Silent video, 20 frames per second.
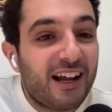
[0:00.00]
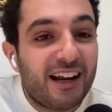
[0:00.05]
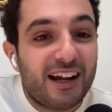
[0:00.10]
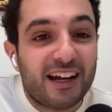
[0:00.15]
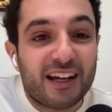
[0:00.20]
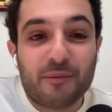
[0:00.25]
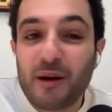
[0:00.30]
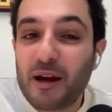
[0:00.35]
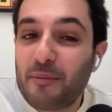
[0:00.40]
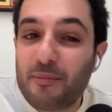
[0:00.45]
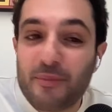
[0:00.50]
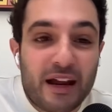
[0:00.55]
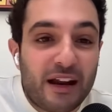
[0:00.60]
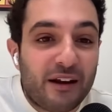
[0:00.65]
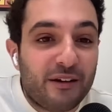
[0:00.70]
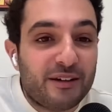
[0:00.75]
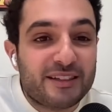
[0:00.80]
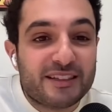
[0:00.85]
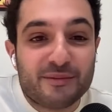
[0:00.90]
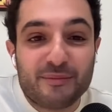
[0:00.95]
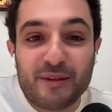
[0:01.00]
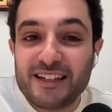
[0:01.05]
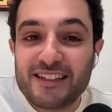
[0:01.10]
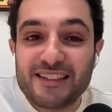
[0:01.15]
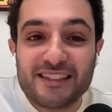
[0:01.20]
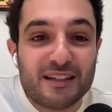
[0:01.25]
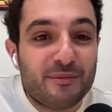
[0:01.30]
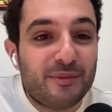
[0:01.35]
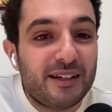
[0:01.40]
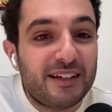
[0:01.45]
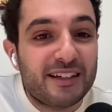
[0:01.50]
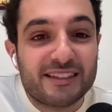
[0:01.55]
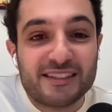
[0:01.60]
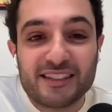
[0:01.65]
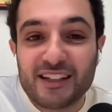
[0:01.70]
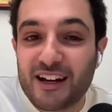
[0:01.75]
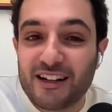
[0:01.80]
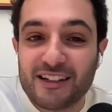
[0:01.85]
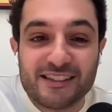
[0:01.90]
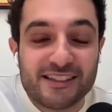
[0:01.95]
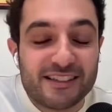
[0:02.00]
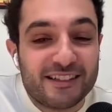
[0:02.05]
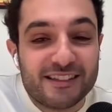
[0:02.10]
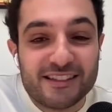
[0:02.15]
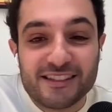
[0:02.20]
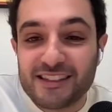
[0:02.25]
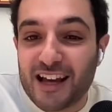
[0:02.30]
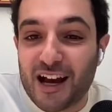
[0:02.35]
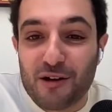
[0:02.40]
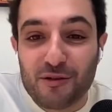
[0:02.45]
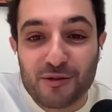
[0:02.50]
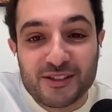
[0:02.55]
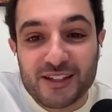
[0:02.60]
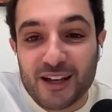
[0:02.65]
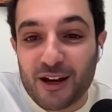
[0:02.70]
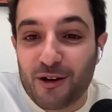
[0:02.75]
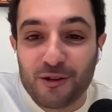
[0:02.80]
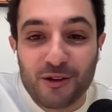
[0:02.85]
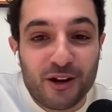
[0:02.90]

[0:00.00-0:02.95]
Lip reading: like my parents, my siblings, cousins, aunts,